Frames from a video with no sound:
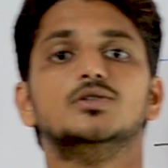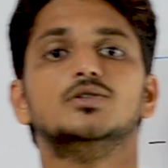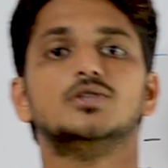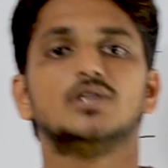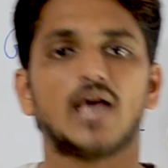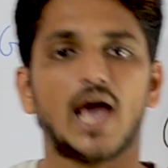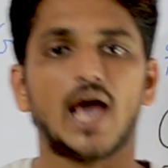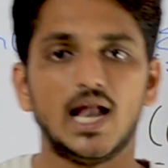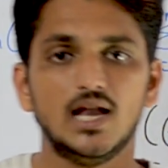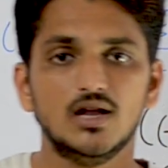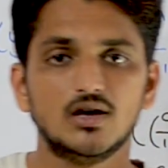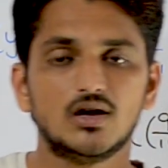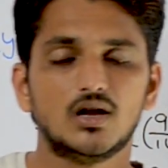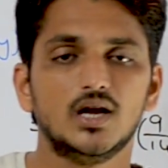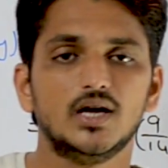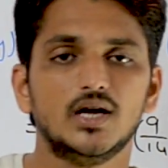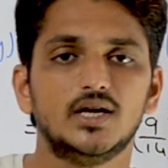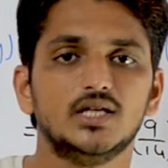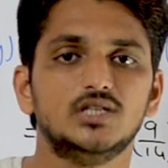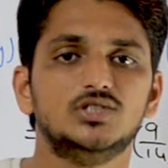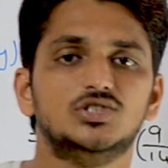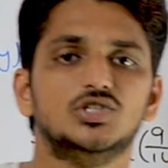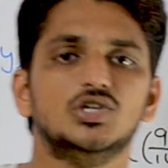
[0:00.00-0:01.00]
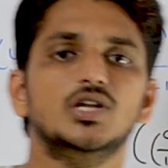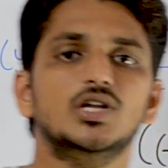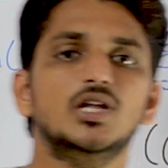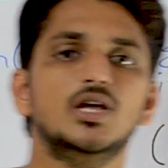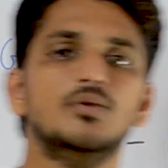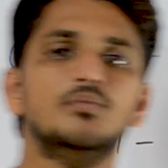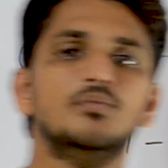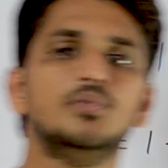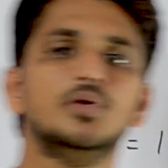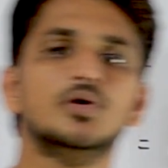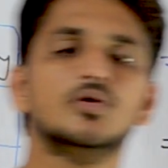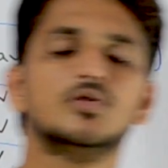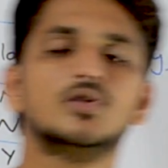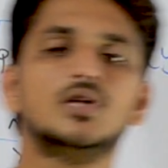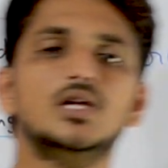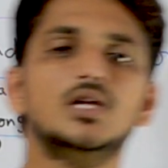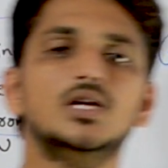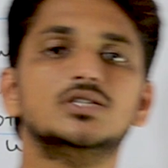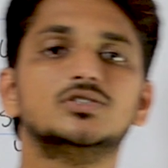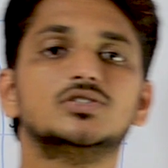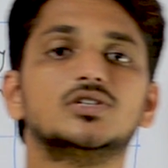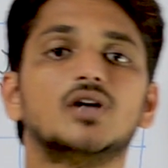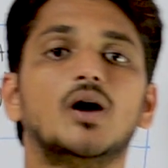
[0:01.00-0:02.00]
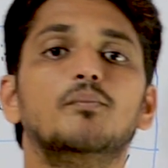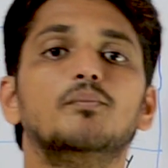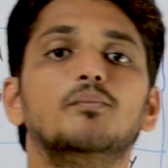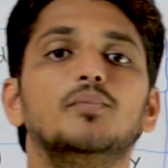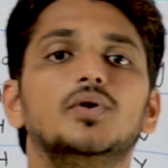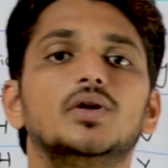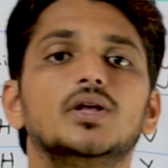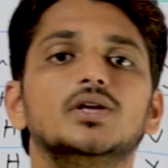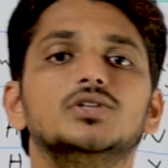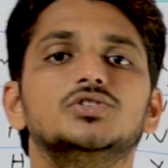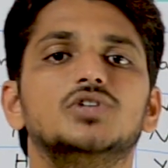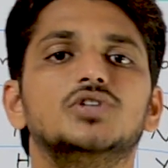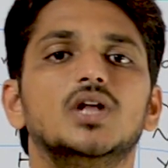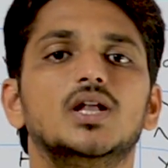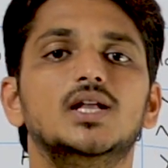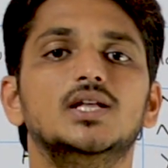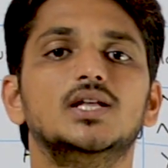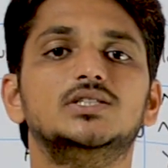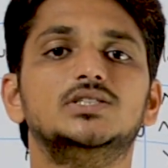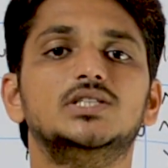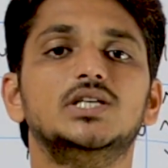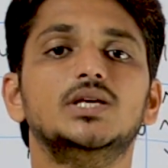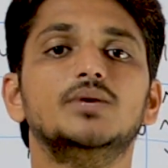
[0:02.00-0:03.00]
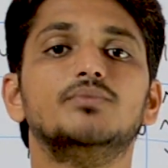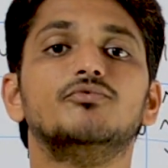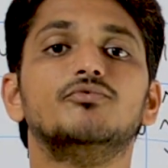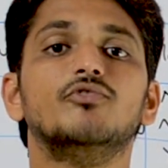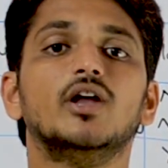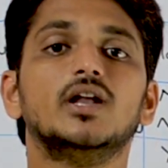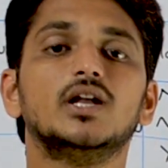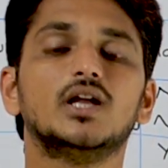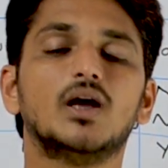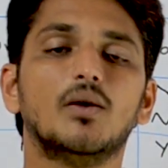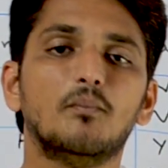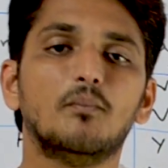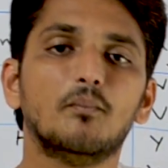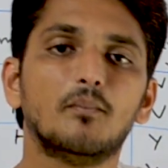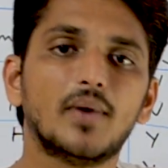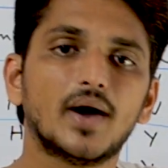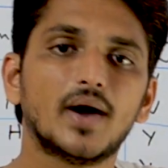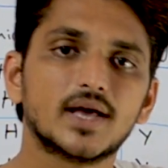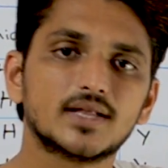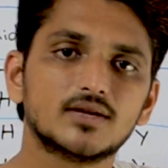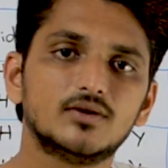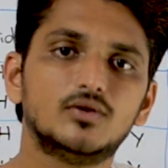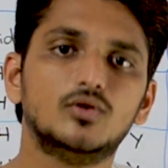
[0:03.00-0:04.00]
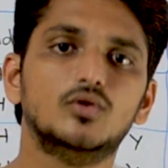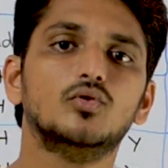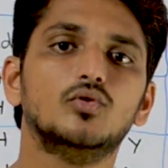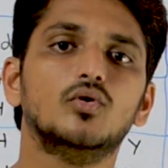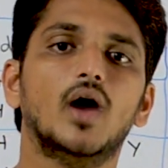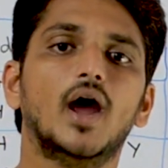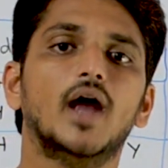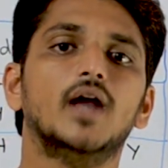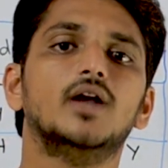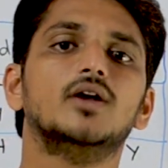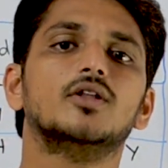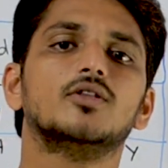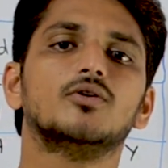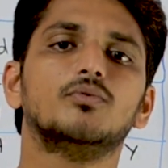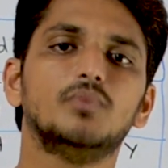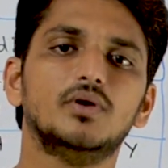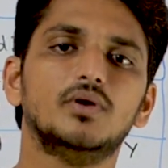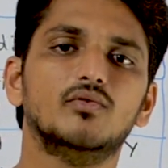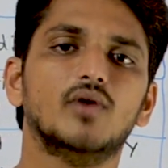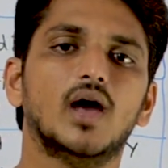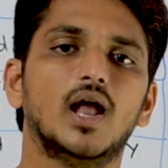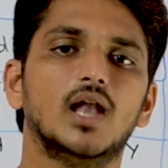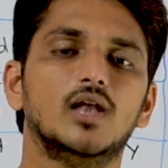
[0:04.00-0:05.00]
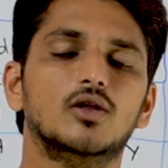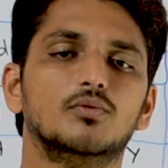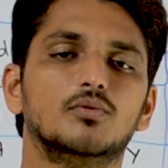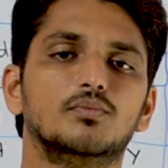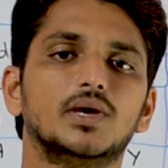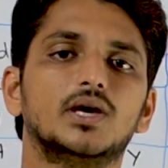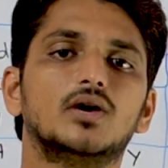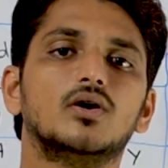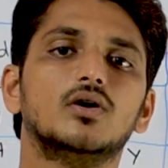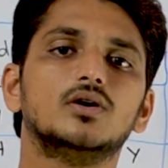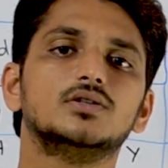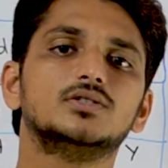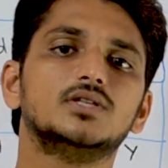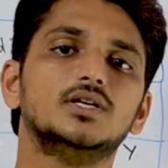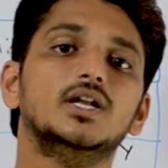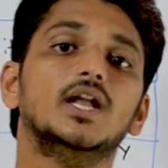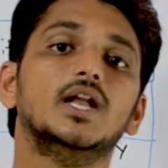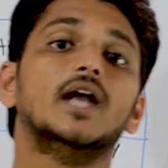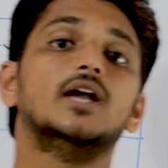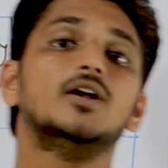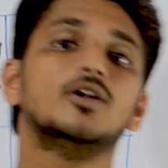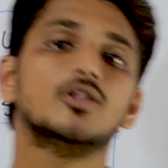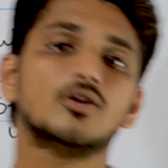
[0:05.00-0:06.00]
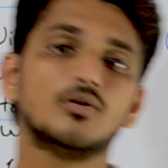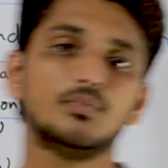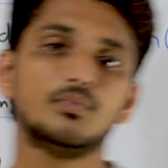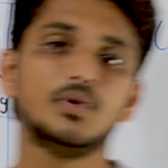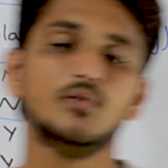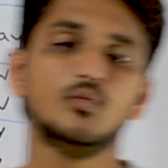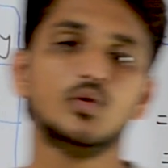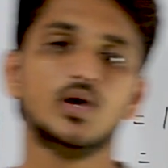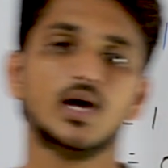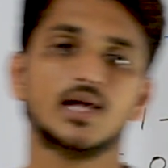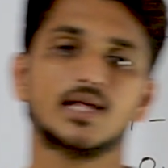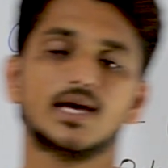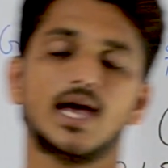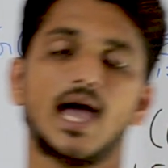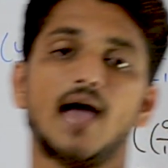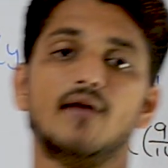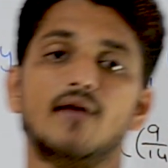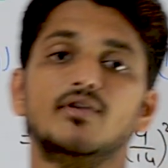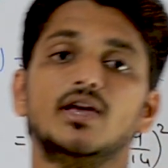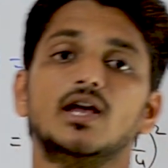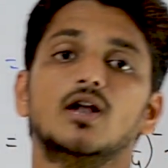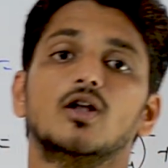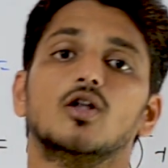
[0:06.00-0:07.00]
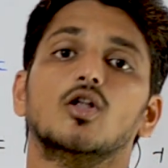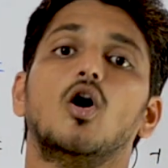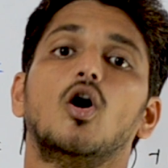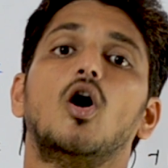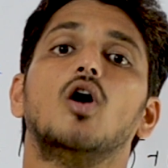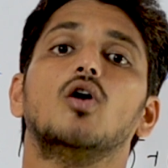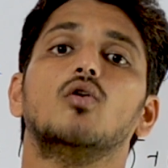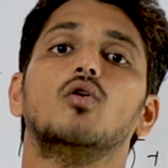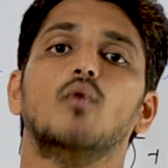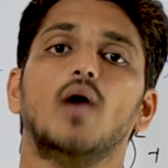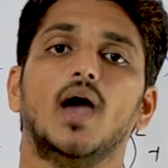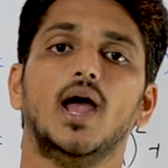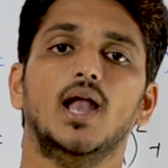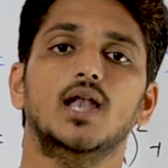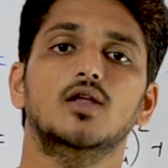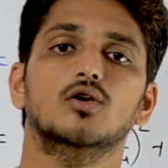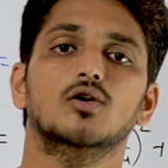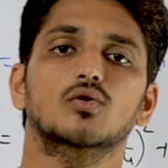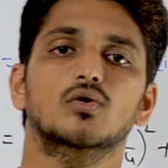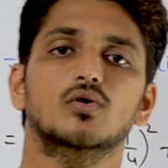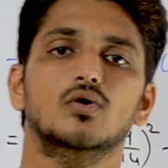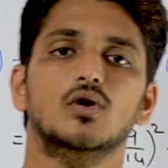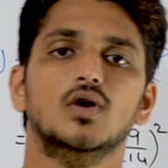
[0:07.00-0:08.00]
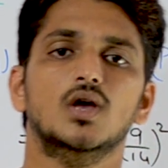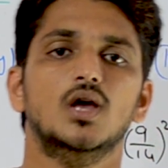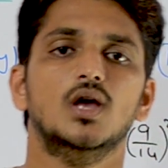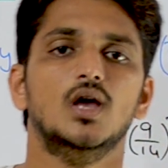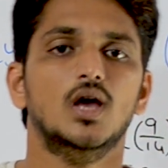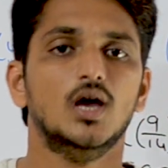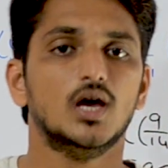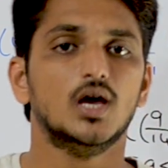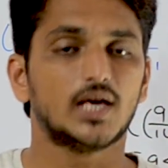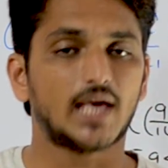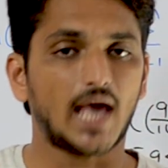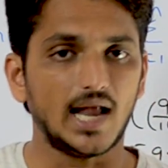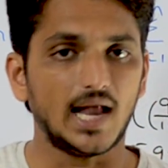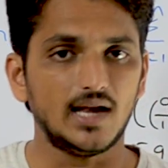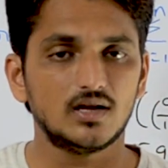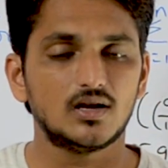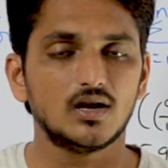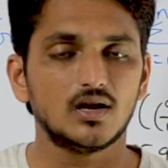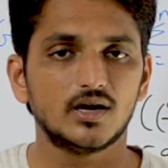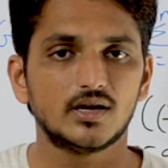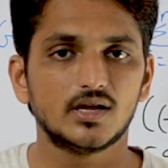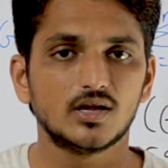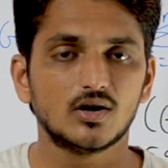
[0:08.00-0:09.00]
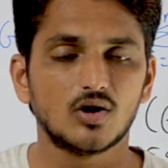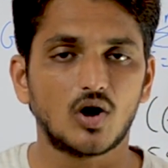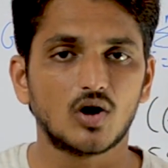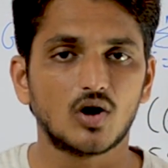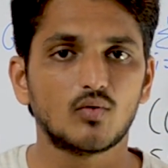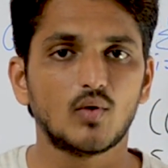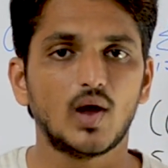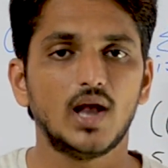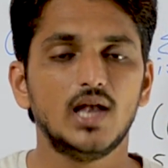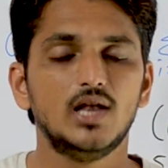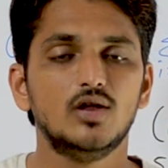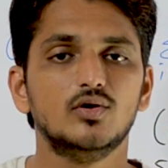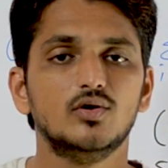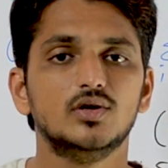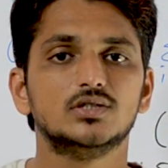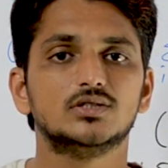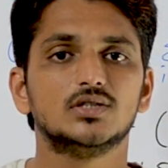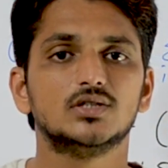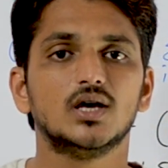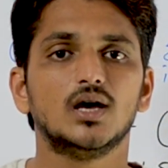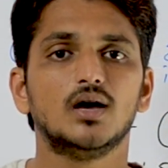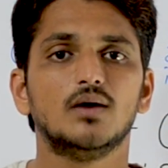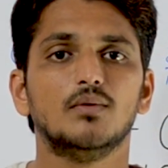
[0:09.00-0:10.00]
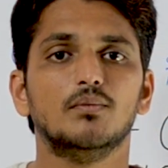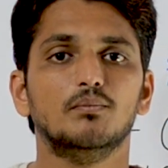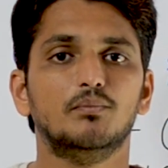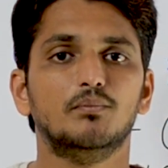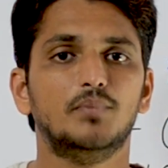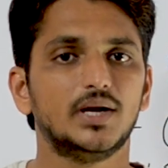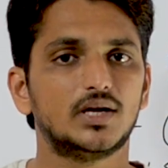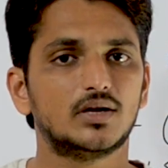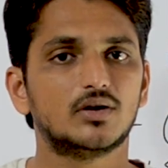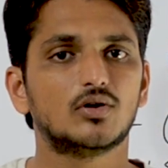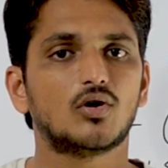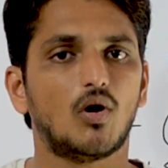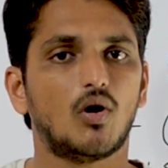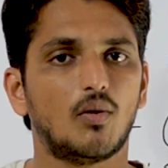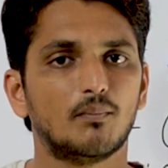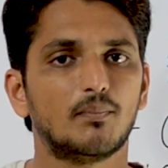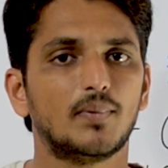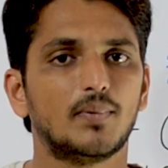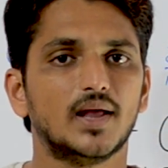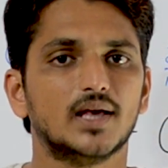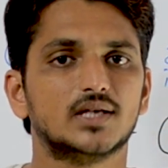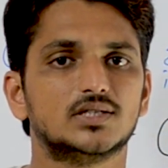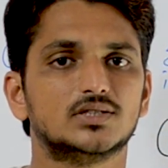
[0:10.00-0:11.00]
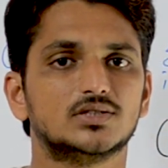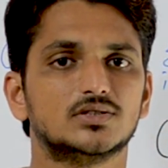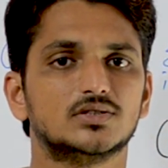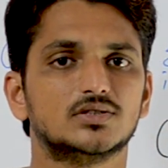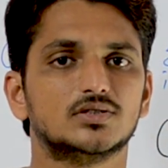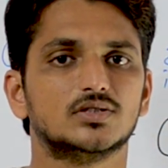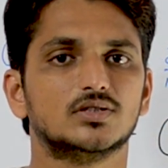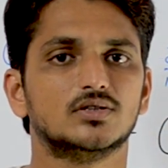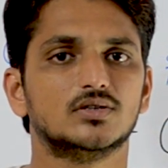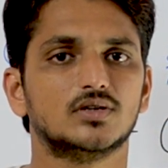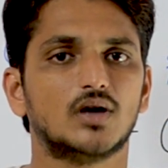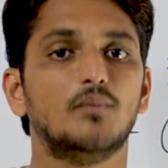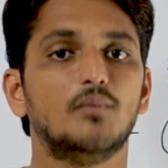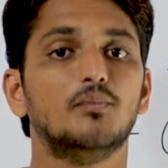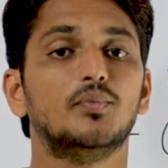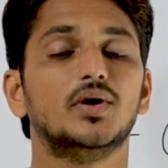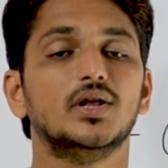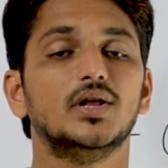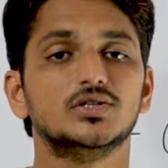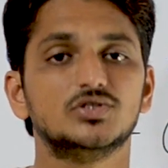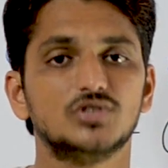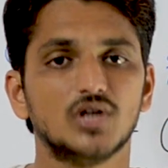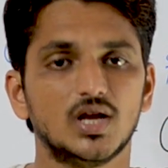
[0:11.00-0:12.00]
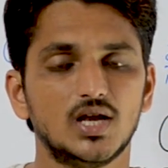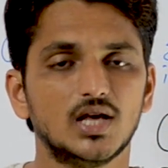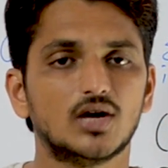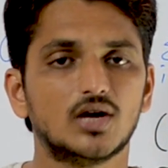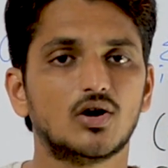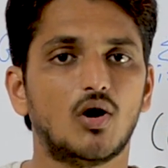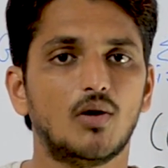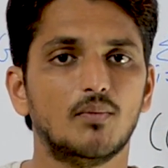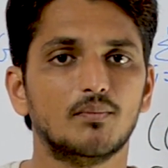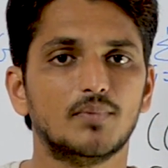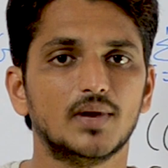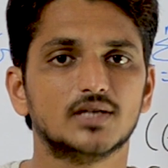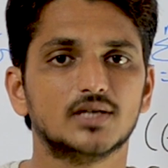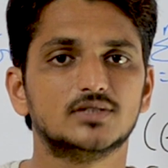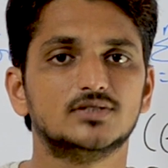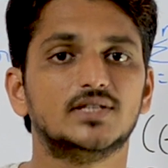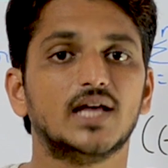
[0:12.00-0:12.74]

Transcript: Calculating Gini impurity is computationally cheap when compared to entropy value, because in entropy we are having log value. Calculating log value is a bit complex, computationally complex.